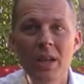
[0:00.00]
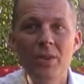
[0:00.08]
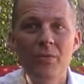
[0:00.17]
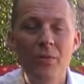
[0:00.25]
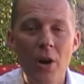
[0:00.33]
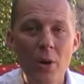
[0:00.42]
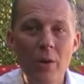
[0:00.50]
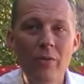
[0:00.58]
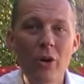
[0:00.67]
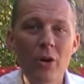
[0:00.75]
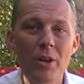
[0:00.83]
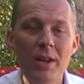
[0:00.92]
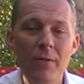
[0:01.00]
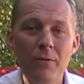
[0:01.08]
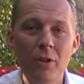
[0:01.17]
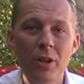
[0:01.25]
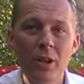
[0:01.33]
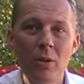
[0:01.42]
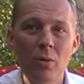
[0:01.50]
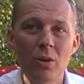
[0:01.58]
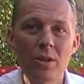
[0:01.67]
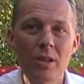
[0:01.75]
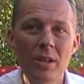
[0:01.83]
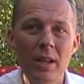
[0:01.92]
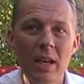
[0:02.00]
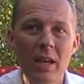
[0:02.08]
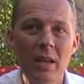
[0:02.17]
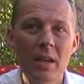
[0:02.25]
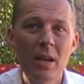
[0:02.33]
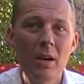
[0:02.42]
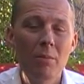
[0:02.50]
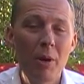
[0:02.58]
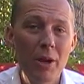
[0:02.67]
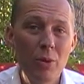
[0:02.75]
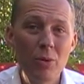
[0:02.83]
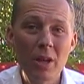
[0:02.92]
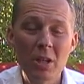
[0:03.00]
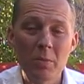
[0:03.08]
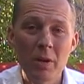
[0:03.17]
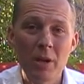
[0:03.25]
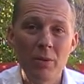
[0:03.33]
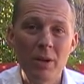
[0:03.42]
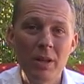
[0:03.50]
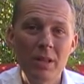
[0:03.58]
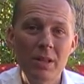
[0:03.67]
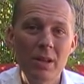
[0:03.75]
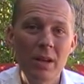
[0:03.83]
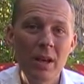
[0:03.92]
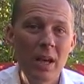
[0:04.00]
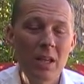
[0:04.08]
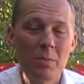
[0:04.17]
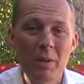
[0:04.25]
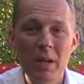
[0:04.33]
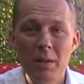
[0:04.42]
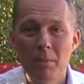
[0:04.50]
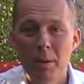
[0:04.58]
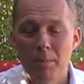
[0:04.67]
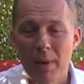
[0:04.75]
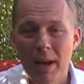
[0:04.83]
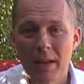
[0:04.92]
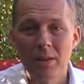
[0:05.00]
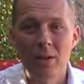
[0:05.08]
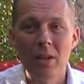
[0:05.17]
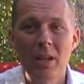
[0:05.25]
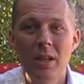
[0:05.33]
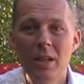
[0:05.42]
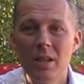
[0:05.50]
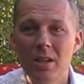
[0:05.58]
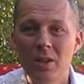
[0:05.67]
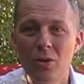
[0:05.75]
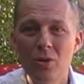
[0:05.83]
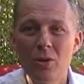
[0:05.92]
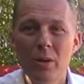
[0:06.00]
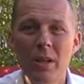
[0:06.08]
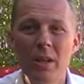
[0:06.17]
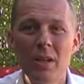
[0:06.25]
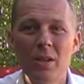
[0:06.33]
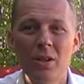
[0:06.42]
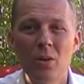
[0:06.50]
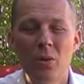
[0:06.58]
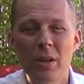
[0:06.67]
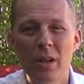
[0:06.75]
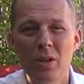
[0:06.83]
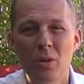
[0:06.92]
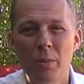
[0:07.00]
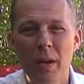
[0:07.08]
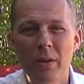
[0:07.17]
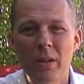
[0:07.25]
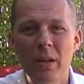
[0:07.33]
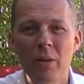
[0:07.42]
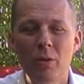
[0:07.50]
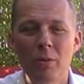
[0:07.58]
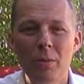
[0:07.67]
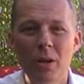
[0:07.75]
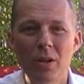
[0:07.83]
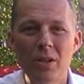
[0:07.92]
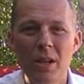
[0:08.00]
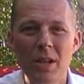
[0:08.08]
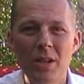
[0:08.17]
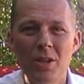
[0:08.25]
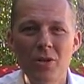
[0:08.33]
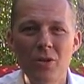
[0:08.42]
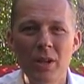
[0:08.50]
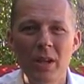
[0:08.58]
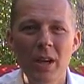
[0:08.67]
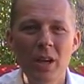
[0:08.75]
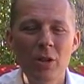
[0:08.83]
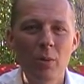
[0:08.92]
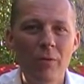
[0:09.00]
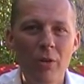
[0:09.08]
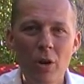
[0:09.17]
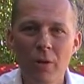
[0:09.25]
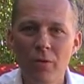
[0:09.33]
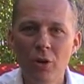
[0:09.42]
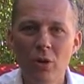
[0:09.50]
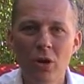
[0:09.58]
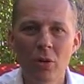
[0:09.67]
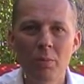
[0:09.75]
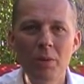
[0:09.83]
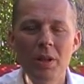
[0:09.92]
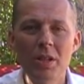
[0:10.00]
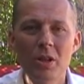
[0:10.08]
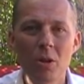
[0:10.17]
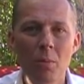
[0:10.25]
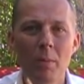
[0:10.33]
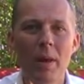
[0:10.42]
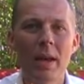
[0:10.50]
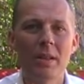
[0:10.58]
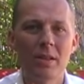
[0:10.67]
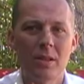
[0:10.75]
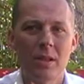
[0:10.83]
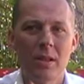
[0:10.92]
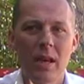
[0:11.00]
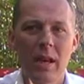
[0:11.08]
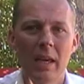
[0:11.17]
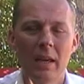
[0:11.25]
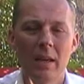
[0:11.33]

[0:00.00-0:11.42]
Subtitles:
It's very, very different than it was today. My own experience has been that back 13 years ago, 20 years ago, when I know about the network marketing industry, there were very few companies compared to today.